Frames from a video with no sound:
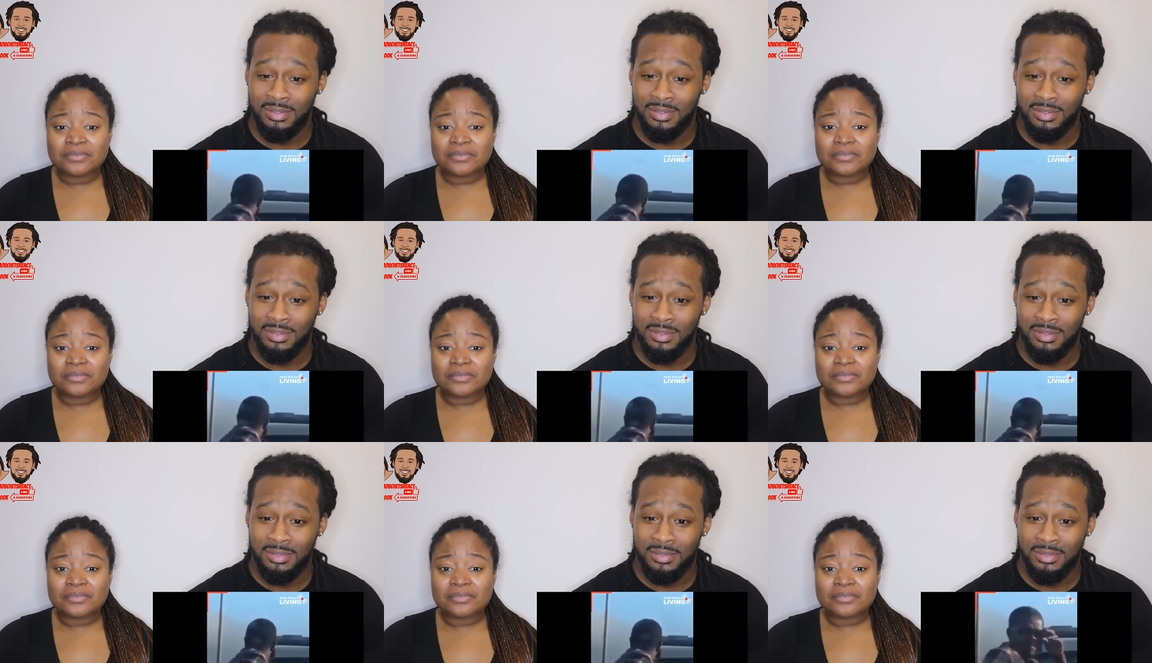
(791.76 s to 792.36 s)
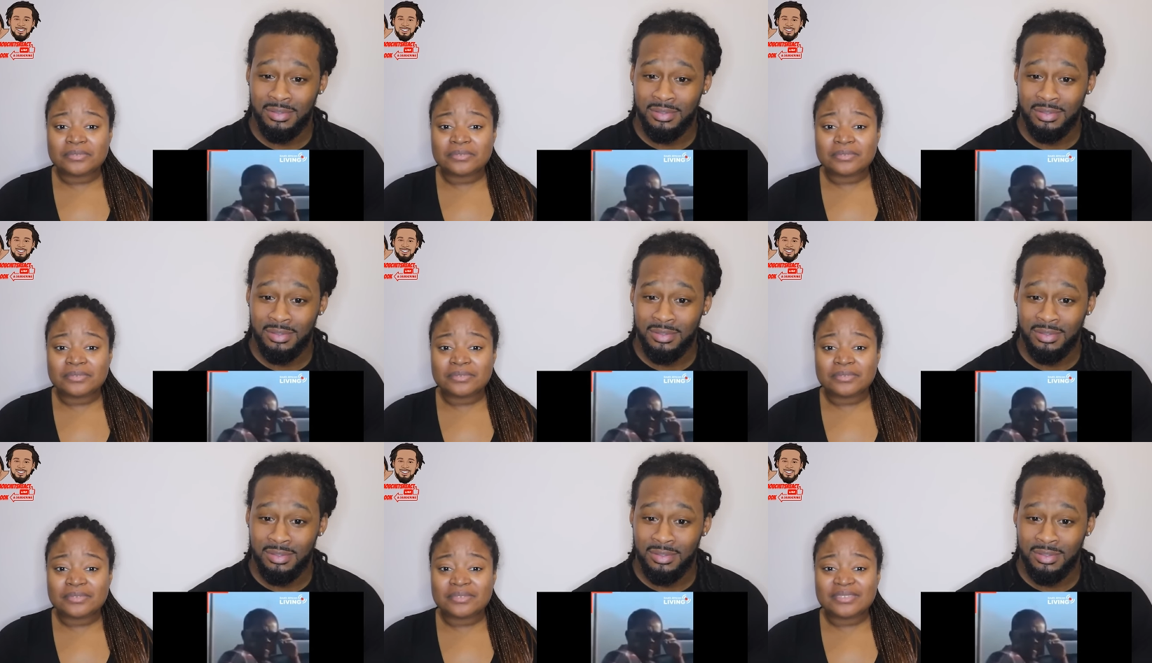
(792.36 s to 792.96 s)

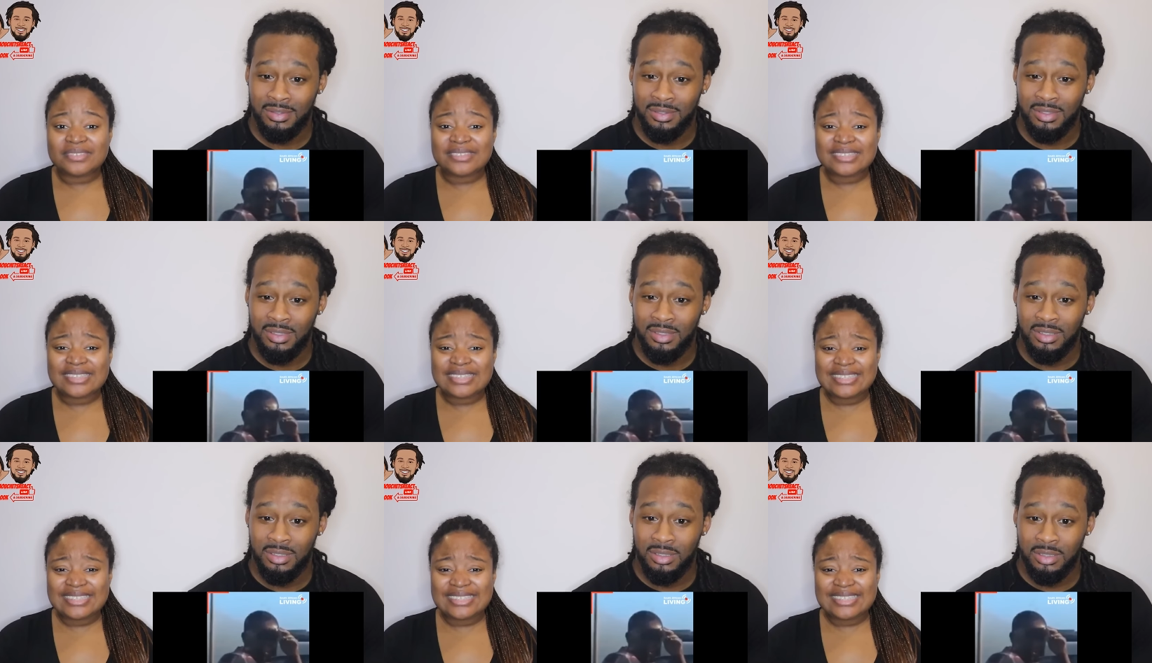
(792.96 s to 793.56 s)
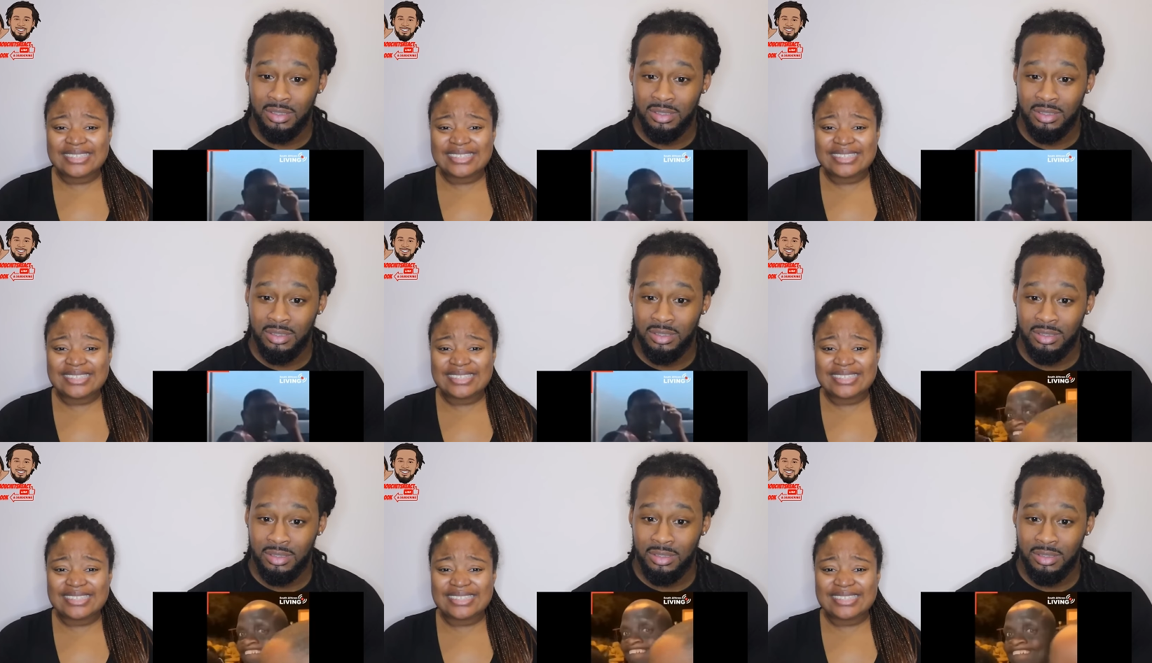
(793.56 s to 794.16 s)

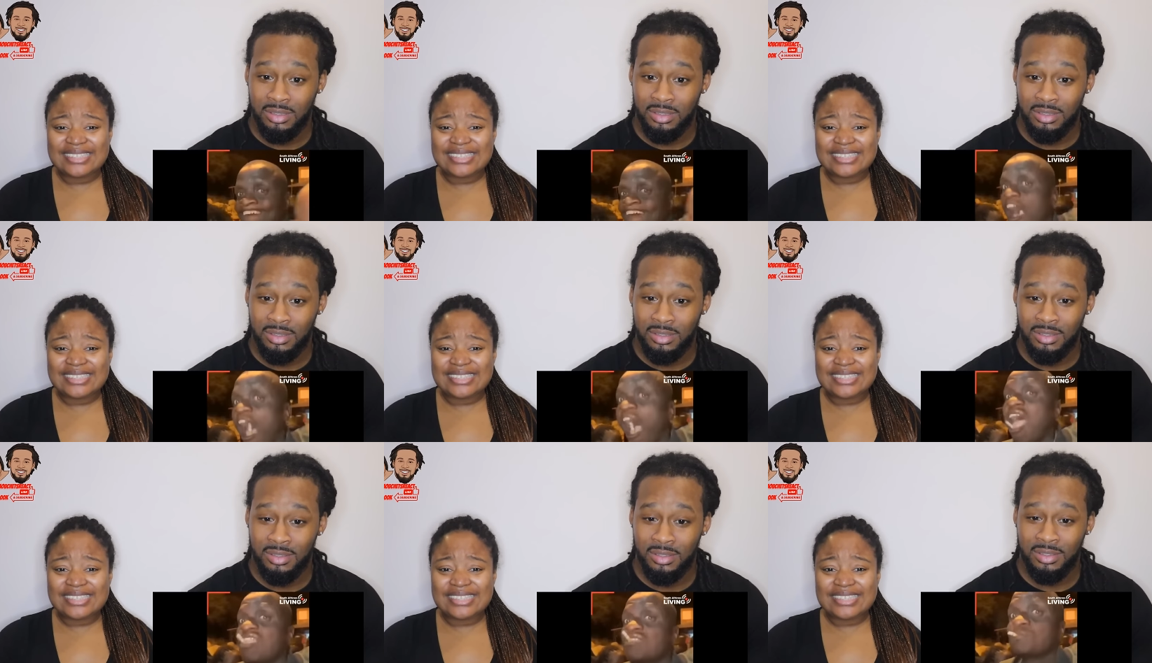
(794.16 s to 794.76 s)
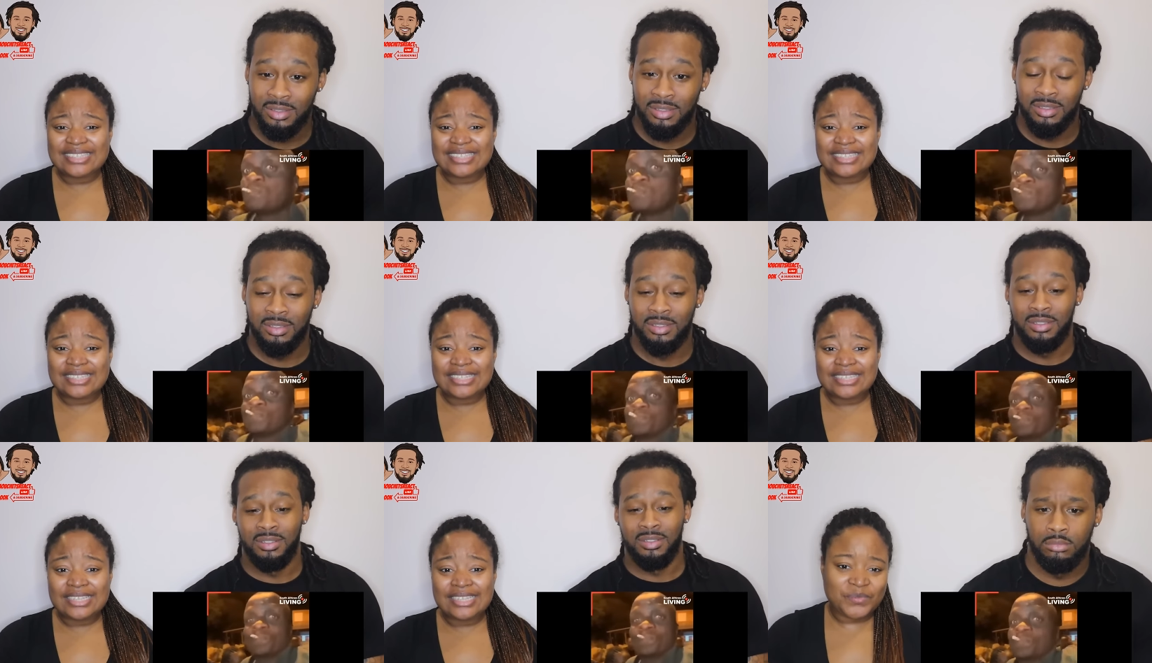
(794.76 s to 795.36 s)

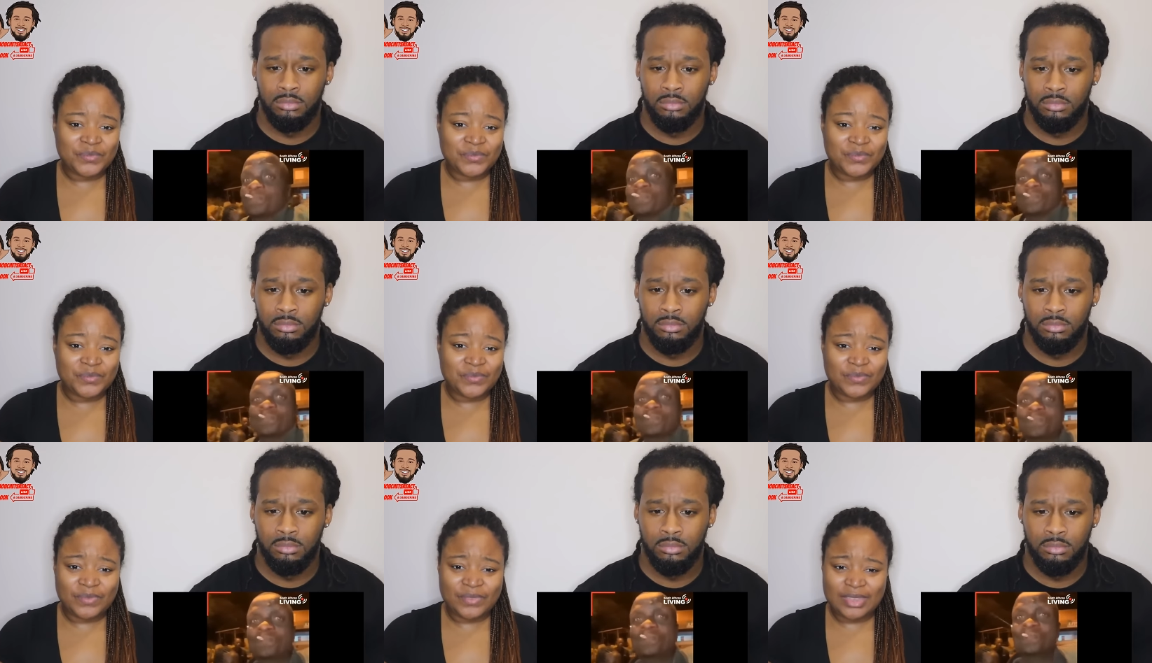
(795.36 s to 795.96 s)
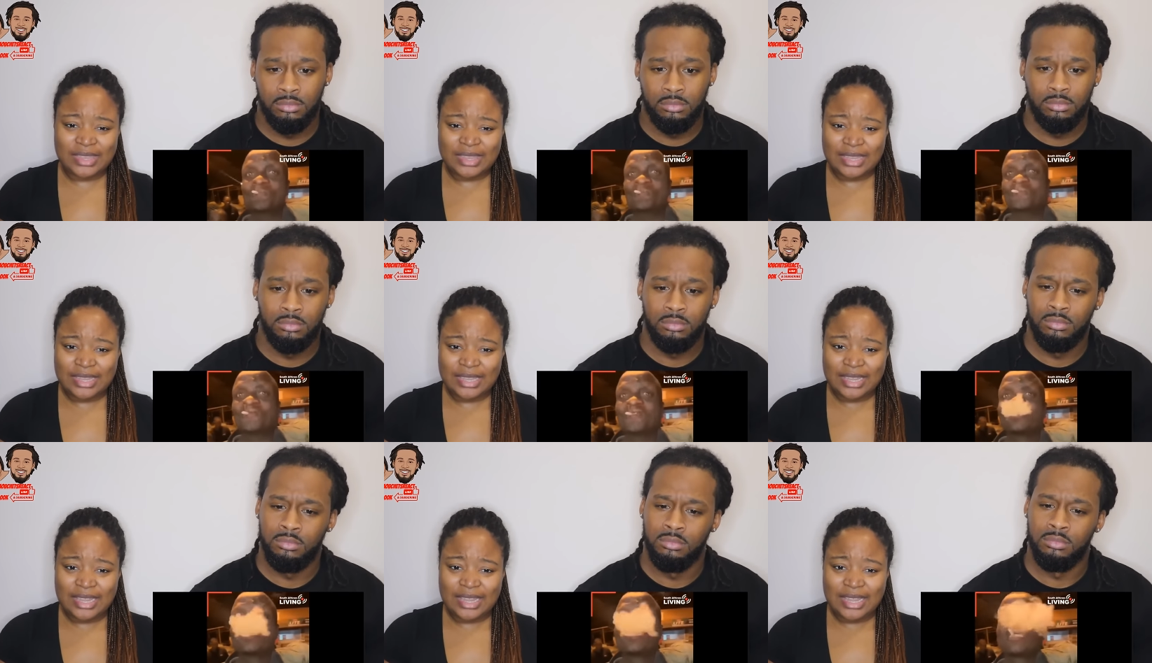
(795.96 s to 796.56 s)

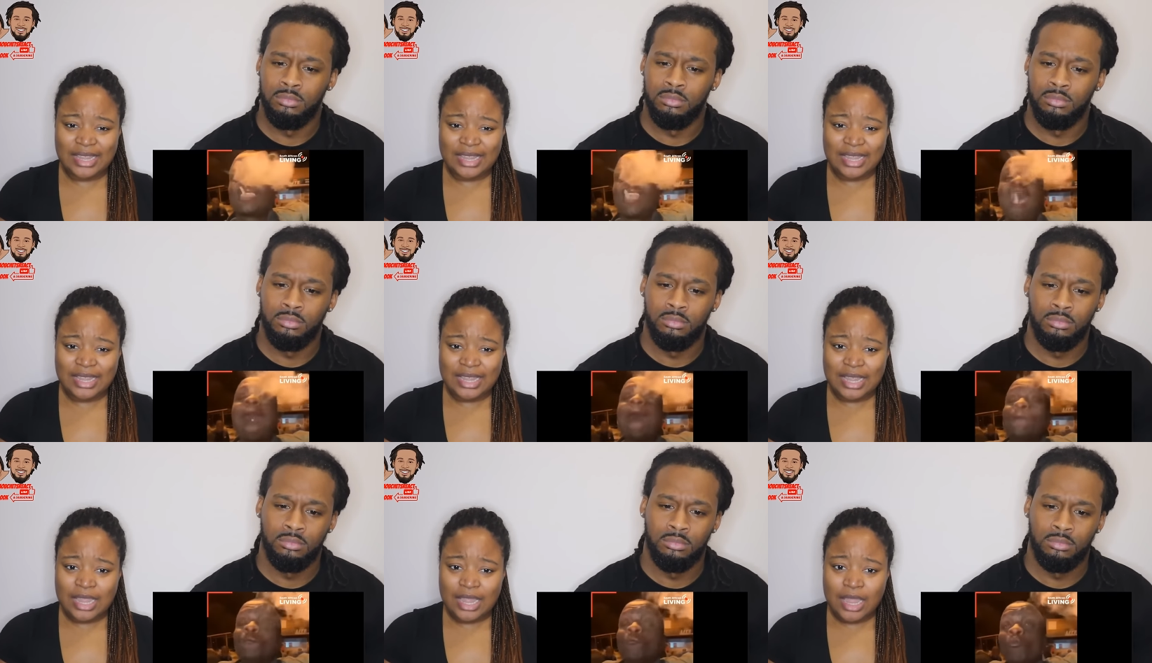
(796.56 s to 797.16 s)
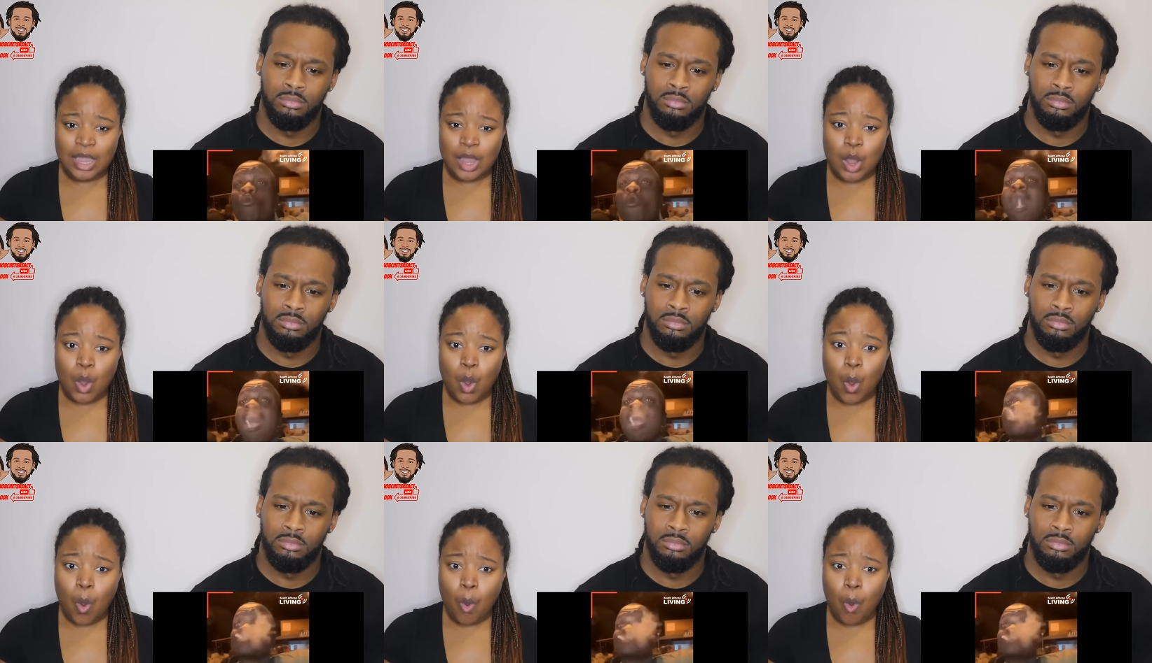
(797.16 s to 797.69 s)
(silence)